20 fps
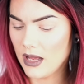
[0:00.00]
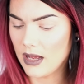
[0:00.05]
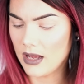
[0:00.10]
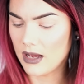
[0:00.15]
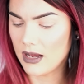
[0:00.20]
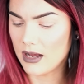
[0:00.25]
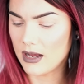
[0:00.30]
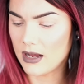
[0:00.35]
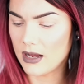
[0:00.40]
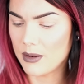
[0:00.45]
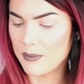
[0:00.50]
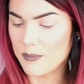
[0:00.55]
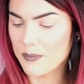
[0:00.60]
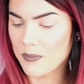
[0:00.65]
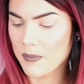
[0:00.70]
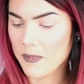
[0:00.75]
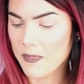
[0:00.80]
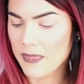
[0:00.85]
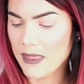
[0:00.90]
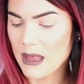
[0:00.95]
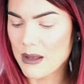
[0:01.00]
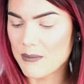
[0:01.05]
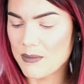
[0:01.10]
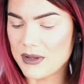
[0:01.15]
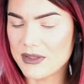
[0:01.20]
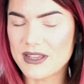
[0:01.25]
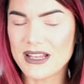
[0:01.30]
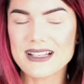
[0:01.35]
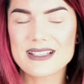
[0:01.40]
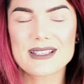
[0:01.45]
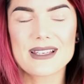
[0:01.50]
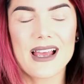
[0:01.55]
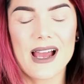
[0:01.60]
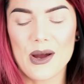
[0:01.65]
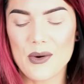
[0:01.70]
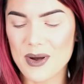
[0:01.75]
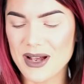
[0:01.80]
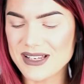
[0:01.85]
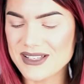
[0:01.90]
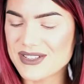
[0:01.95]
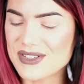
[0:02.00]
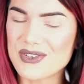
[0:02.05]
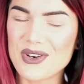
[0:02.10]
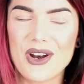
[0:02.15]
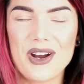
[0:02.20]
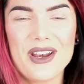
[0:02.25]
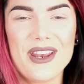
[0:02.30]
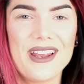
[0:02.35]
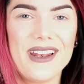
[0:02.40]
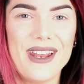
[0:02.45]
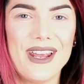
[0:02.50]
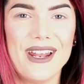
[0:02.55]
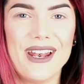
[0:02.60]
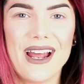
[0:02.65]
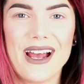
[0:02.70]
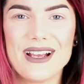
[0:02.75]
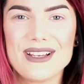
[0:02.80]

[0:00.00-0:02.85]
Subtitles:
But that's how I started it.